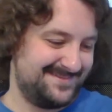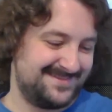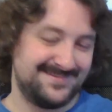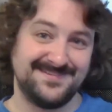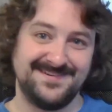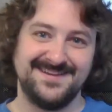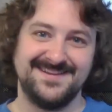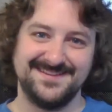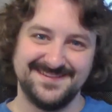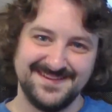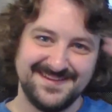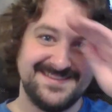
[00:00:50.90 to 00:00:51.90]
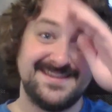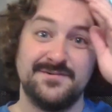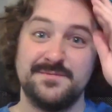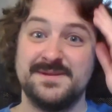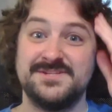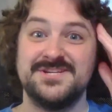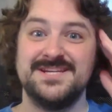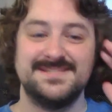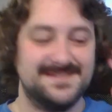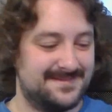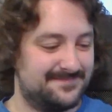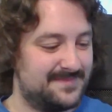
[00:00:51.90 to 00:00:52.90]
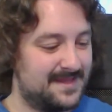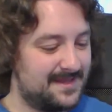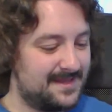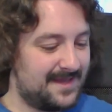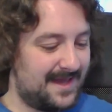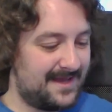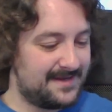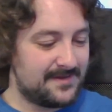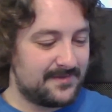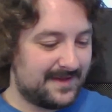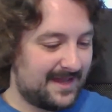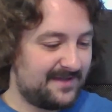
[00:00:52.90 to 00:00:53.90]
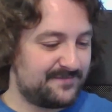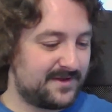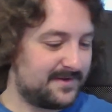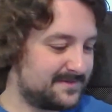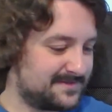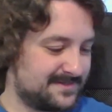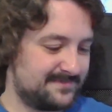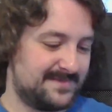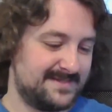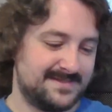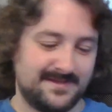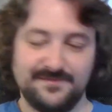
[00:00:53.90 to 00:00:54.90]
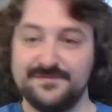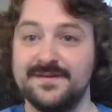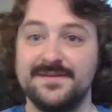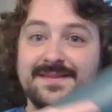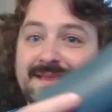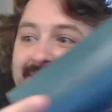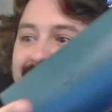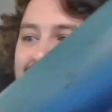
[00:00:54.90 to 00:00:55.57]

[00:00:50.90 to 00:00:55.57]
Don't worry. That would be cheating. Uh, no, I've got myself a